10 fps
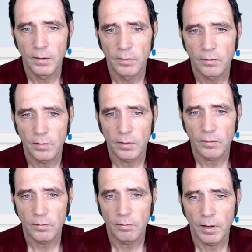So
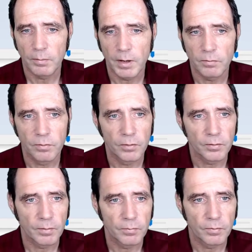that's around about
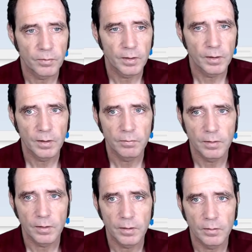475,
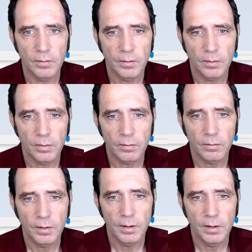
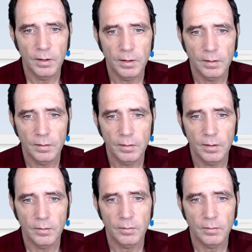93 is